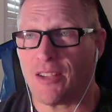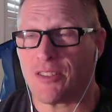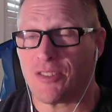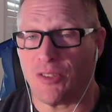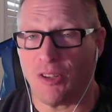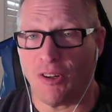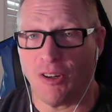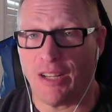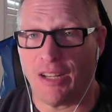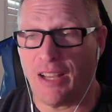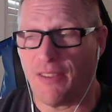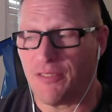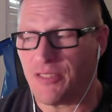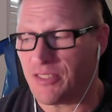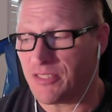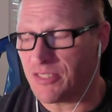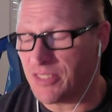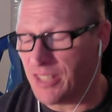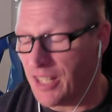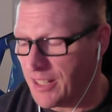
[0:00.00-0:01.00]
and already have
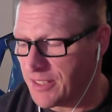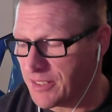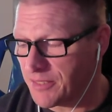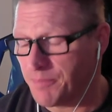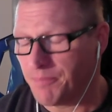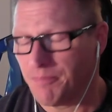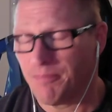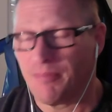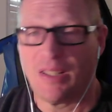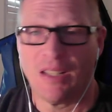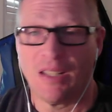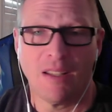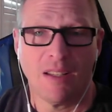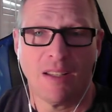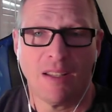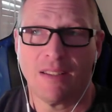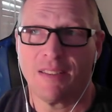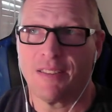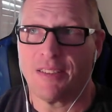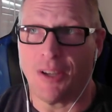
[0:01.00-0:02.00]
success.
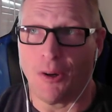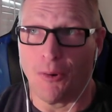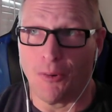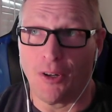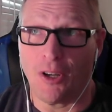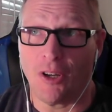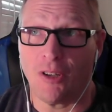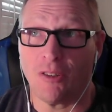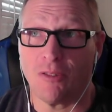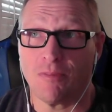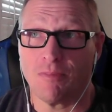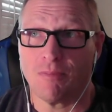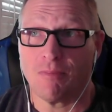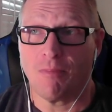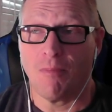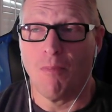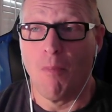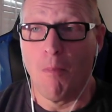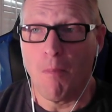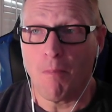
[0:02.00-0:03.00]
Don't know.
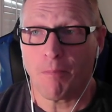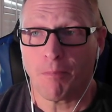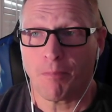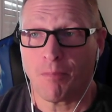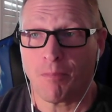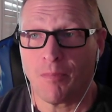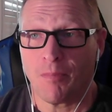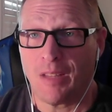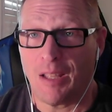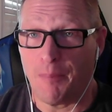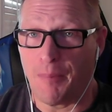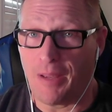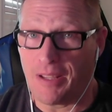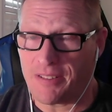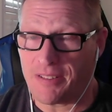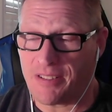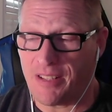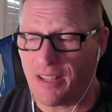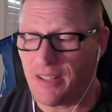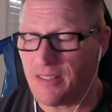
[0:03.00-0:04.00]
It
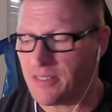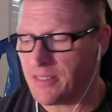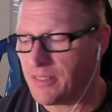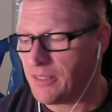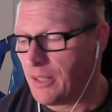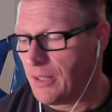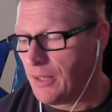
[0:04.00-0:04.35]
makes sense.